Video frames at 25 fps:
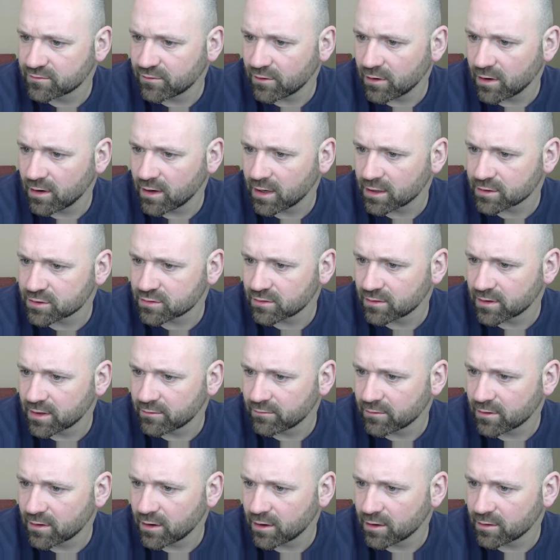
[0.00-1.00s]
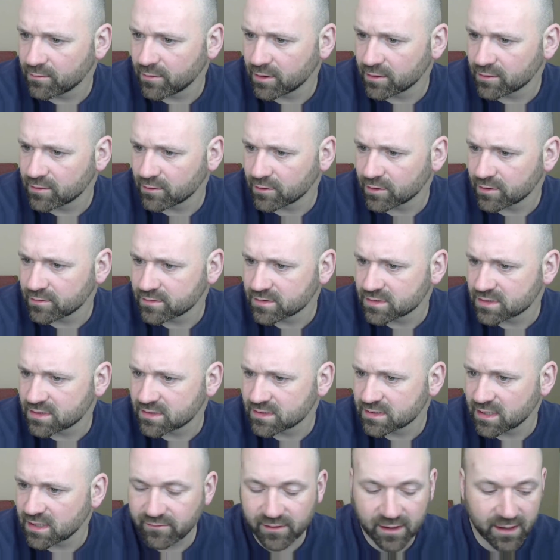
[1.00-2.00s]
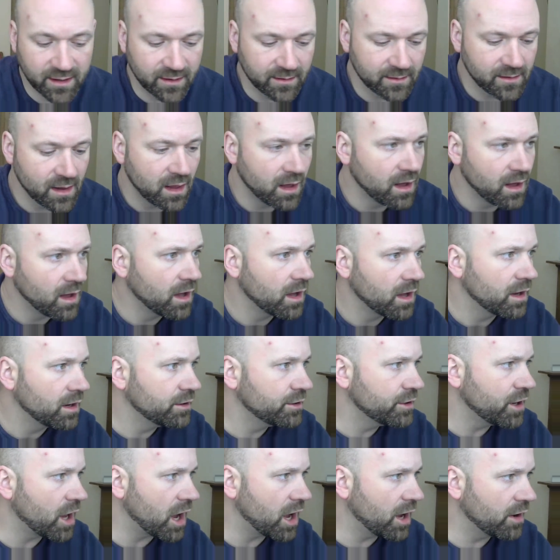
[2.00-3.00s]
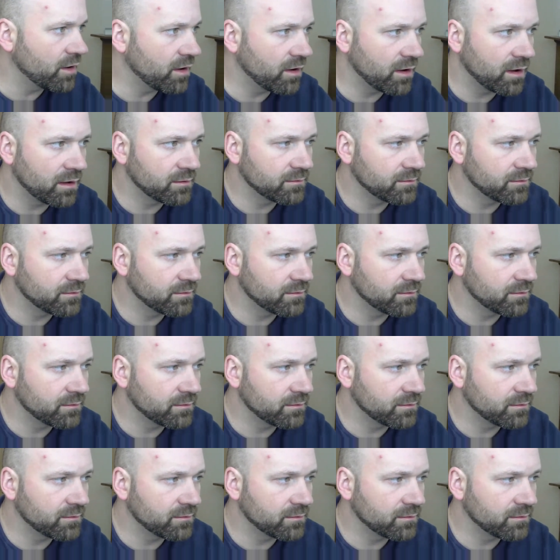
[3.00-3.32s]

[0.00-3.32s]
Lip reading: via electronically regarding my documents and CV? No.